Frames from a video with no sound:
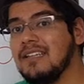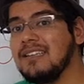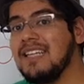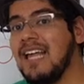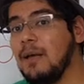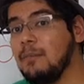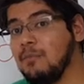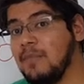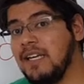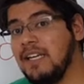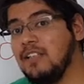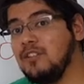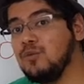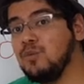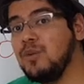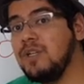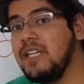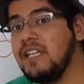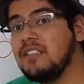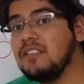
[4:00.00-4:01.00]
That means
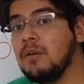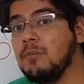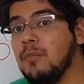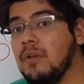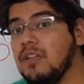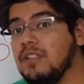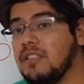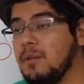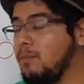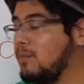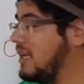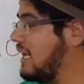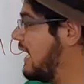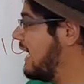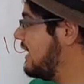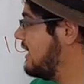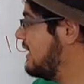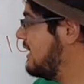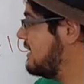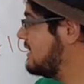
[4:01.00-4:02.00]
we need to multiply